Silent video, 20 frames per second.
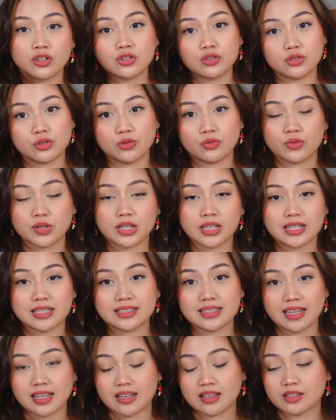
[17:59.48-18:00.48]
to really
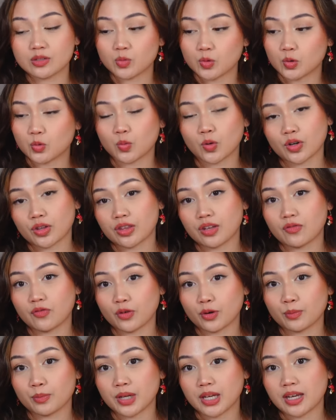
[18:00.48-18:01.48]
say this was worth it
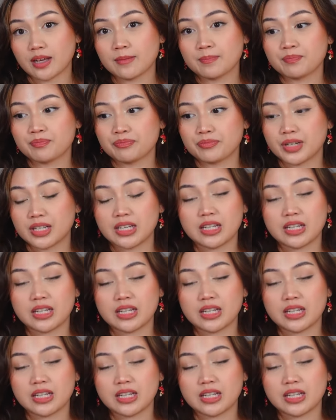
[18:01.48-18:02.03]
for me. But